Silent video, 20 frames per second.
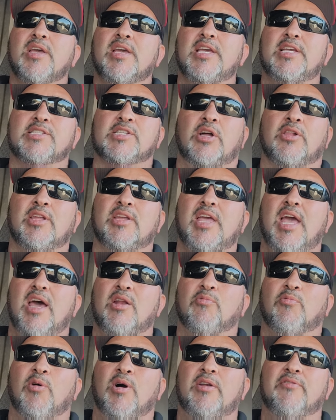He's only
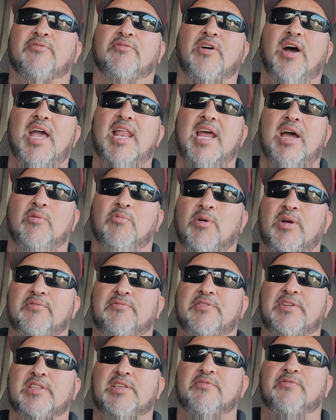had one fight at
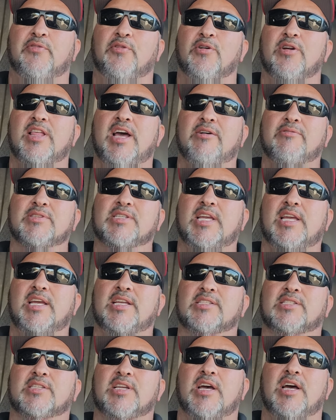154. That was
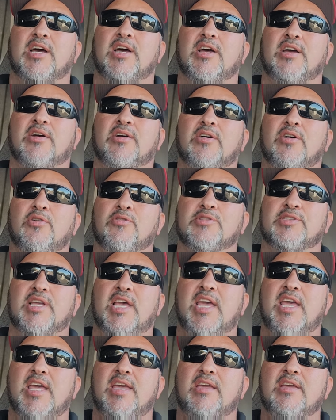against
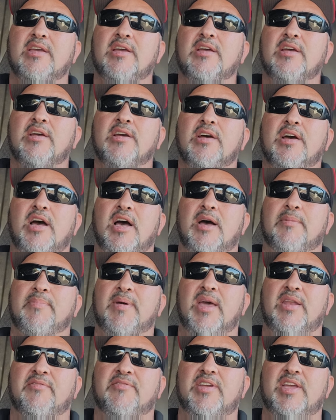Jose
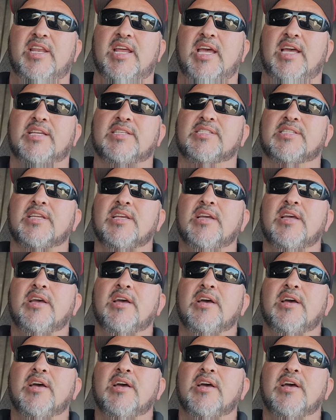Benavidez.